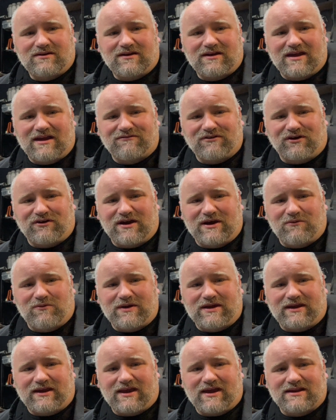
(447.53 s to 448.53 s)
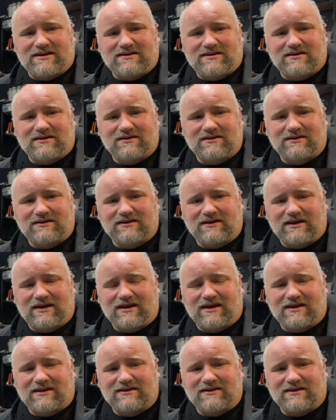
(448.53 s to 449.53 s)
have a great weekend,
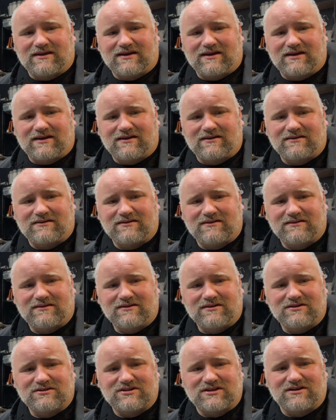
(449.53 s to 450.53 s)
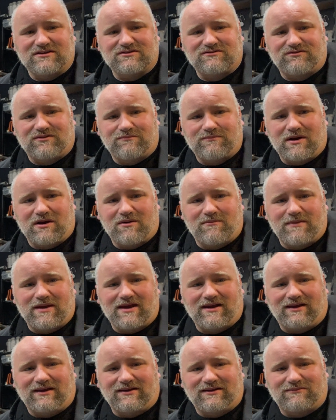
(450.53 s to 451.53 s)
and cheers from
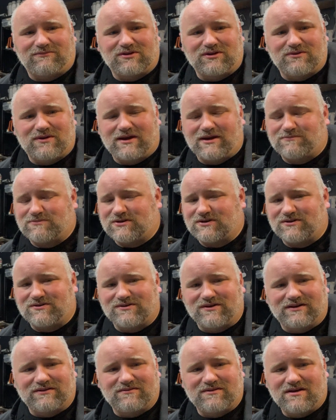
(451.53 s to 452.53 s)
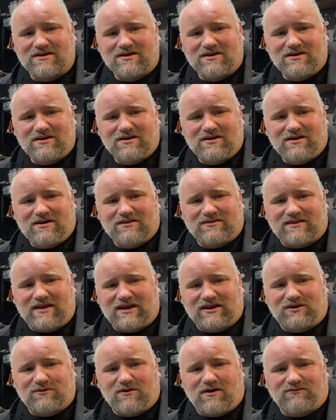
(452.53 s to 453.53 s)
Merrimack, New Hampshire, and
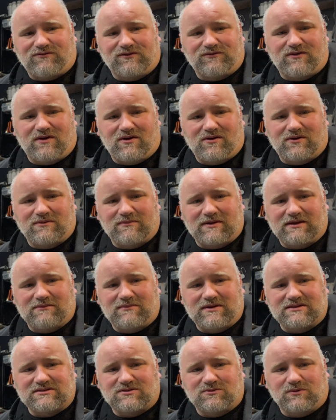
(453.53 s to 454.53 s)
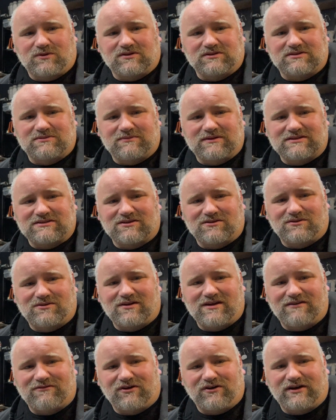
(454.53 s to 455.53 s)
thank you all for following me. It means the world to me. So
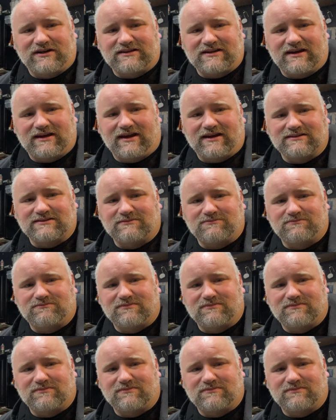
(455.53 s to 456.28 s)
have a great day, guys.